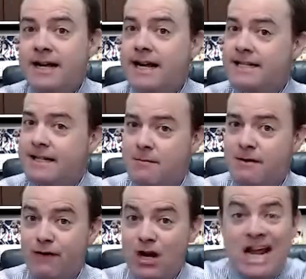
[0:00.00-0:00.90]
It's going to be
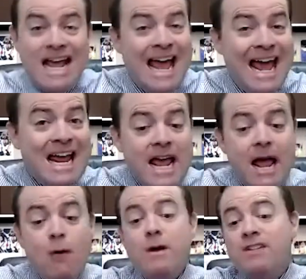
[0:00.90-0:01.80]
fun. Hey, and
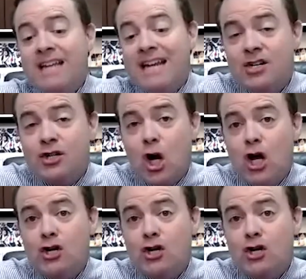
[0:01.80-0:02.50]
we've seen Deshaun